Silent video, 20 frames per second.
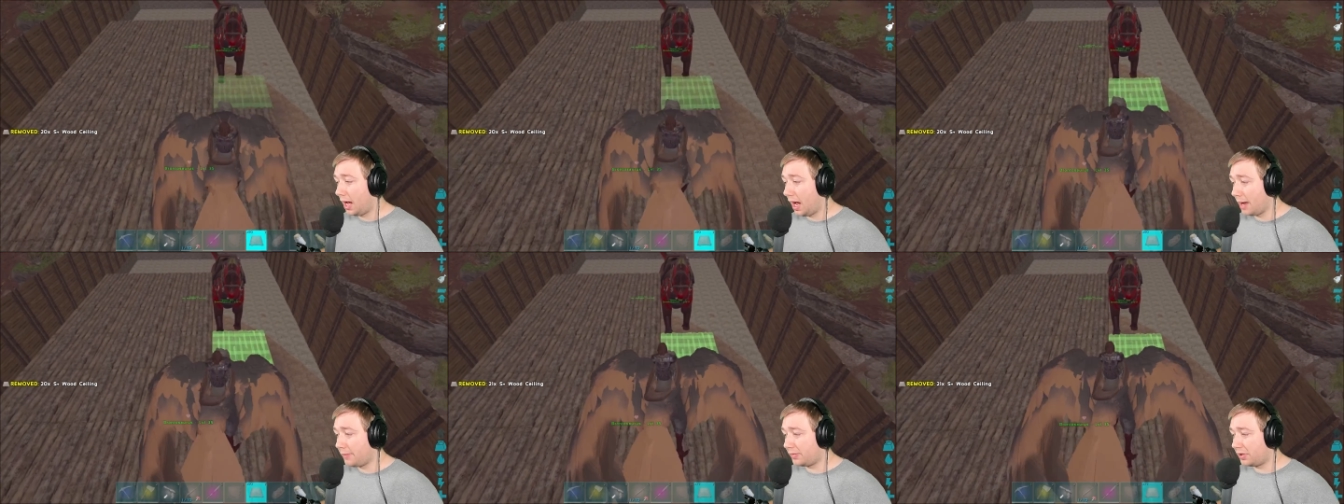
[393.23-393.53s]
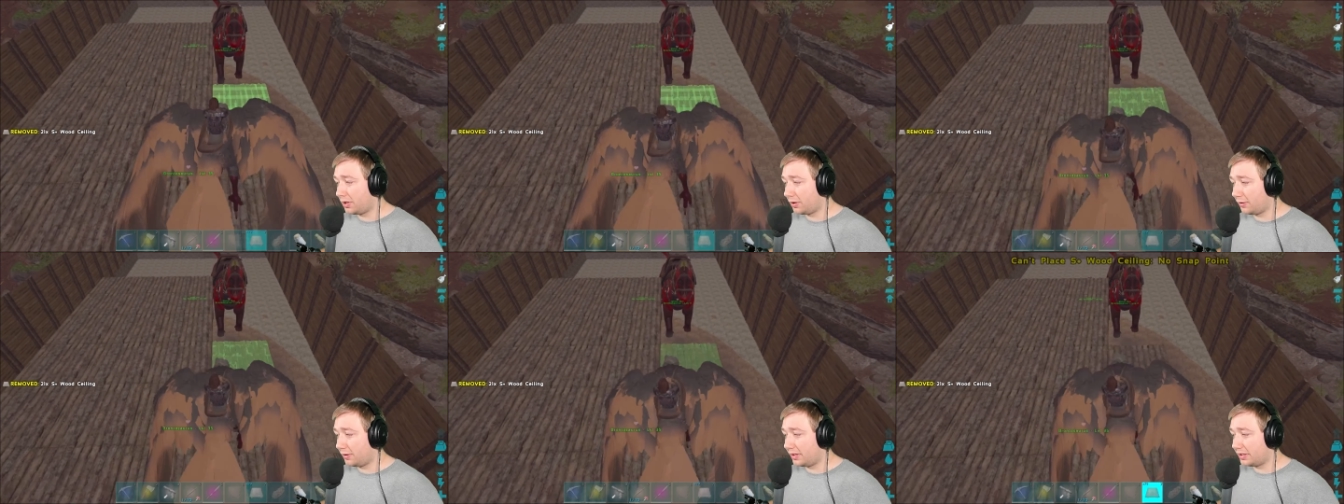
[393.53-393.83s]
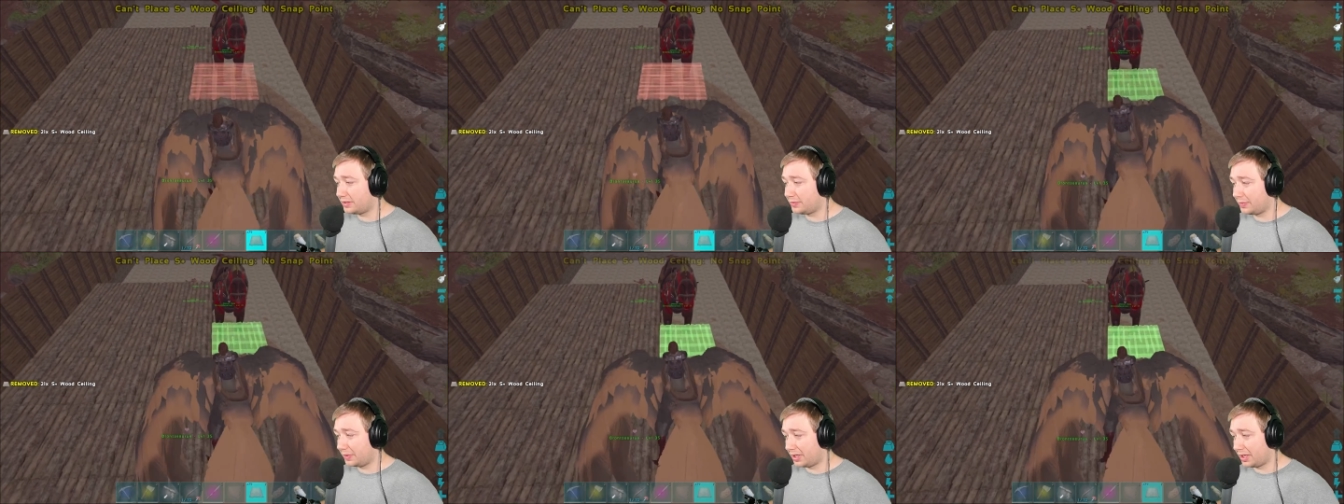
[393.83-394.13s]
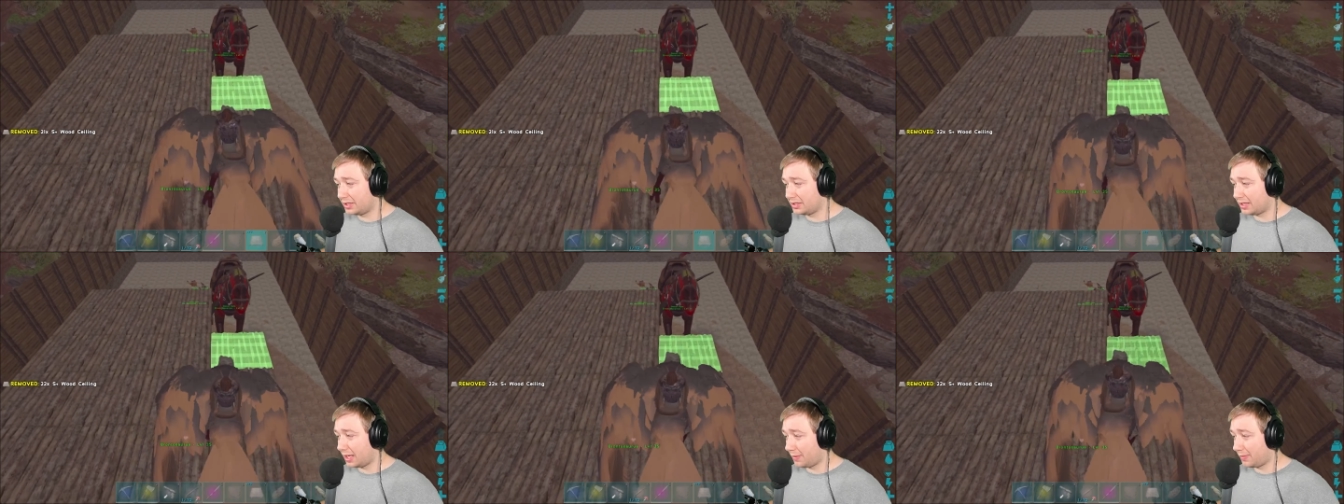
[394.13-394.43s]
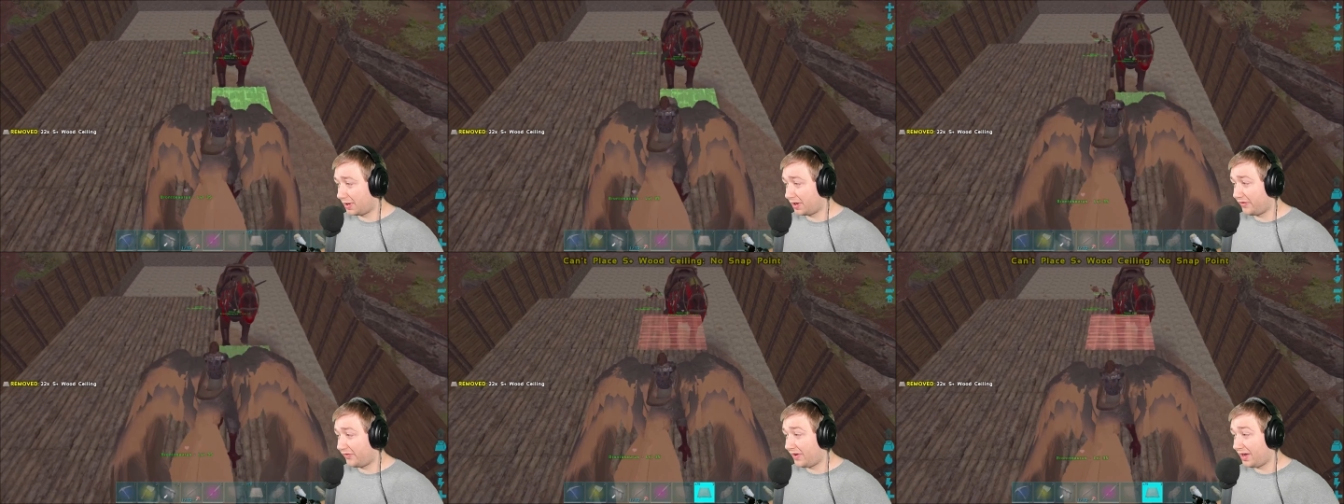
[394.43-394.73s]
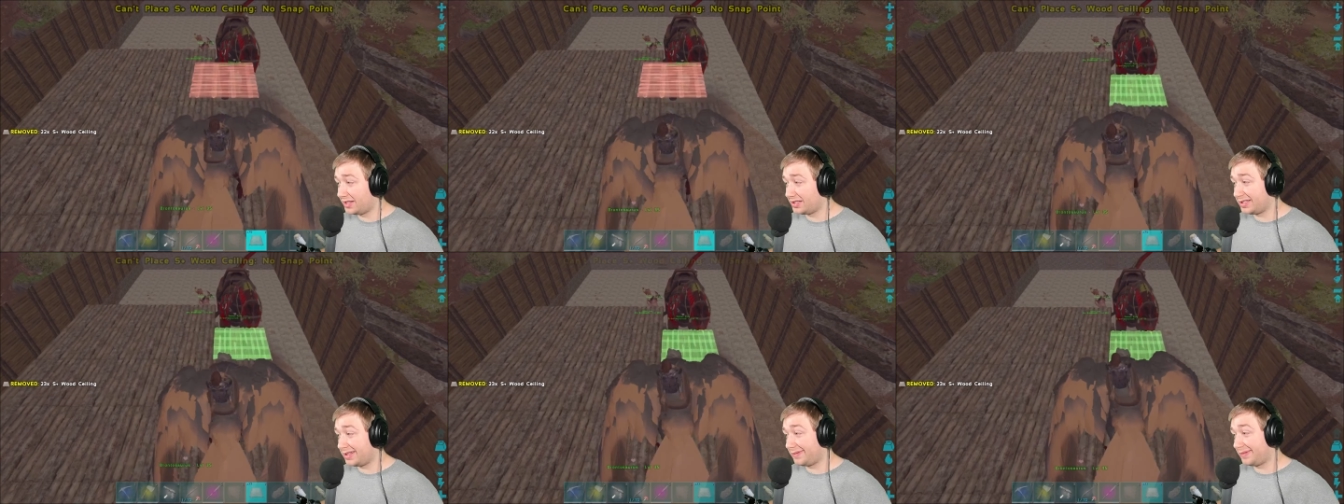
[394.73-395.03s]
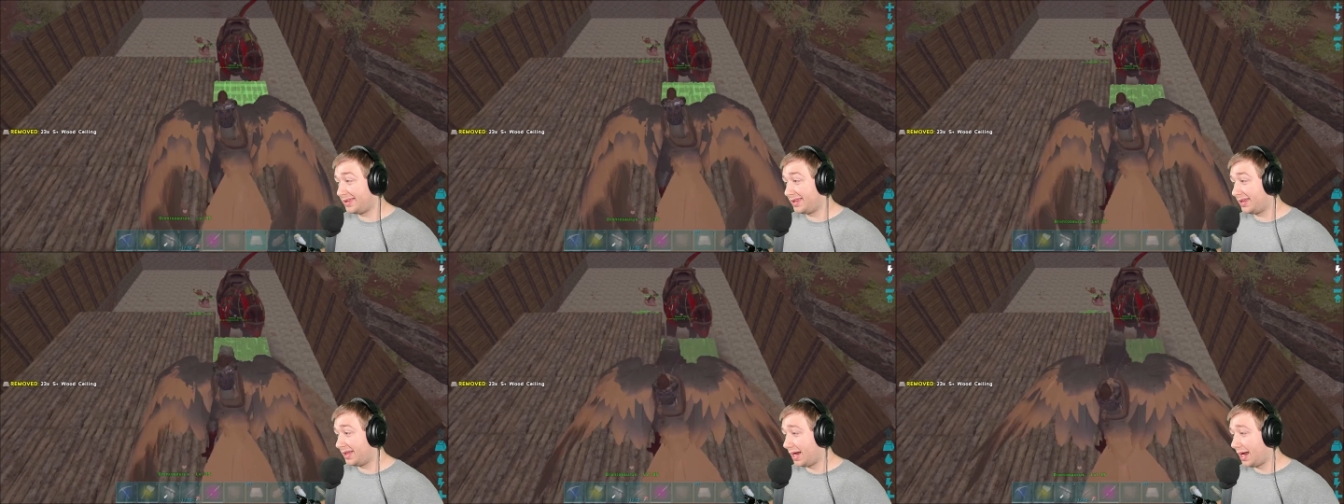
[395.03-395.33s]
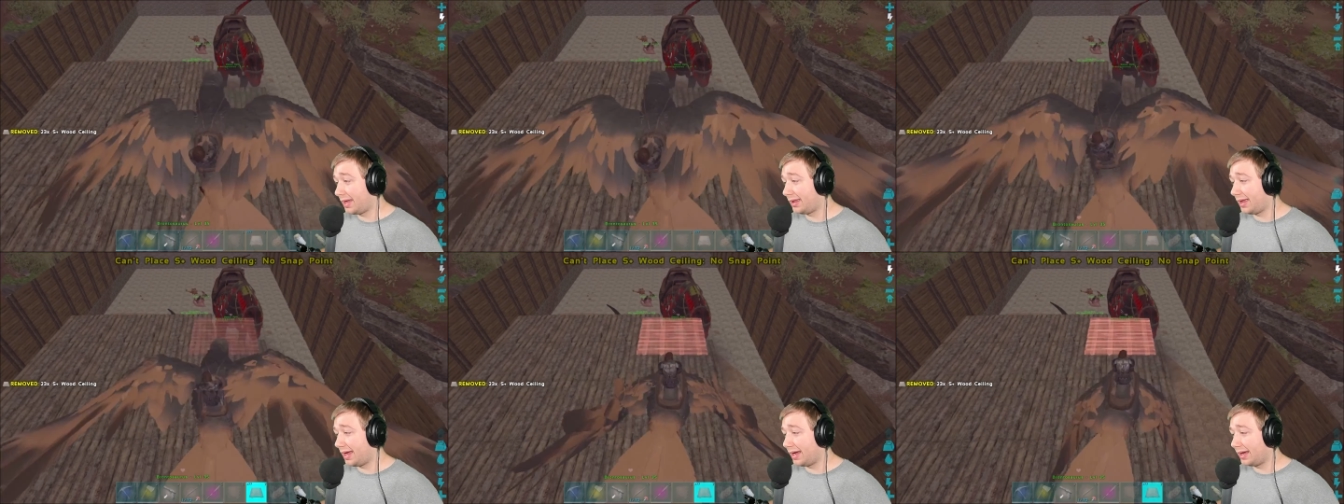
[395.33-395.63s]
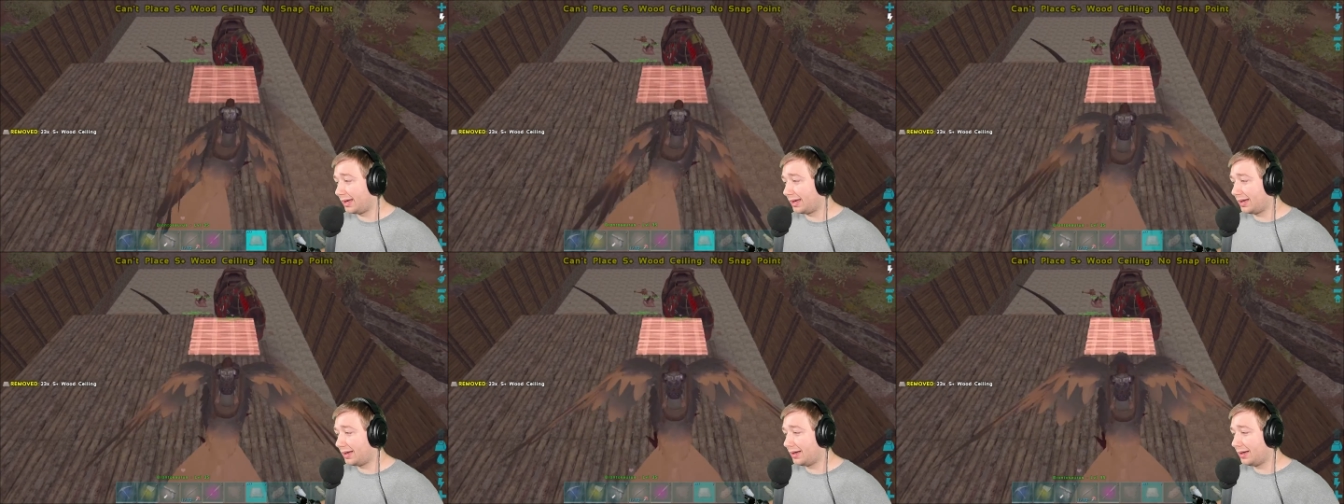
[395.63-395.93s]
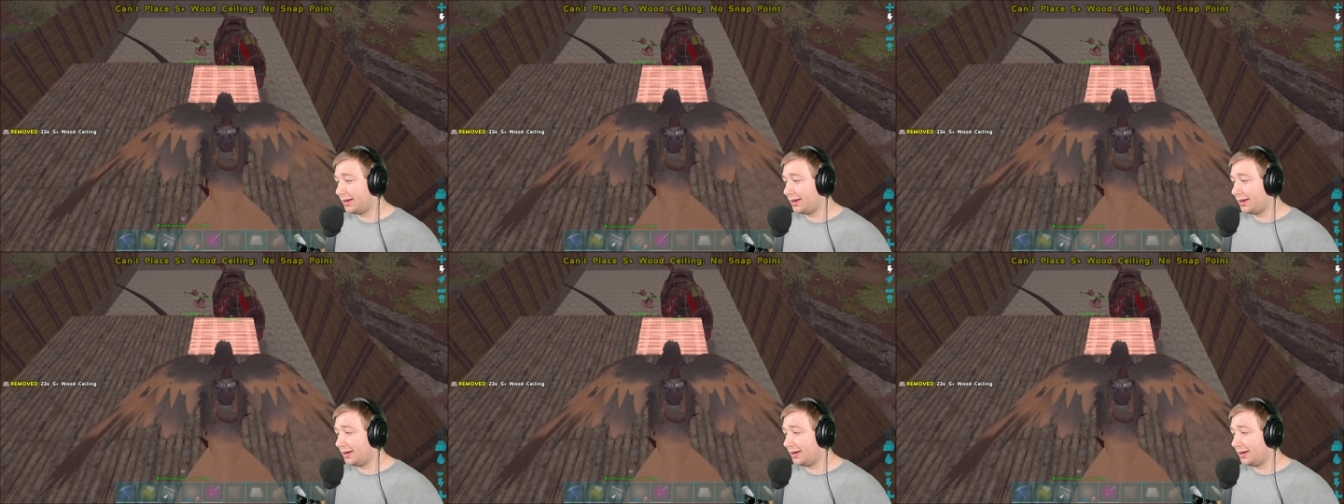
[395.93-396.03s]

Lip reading: I'm curious because I'm going to find something that I like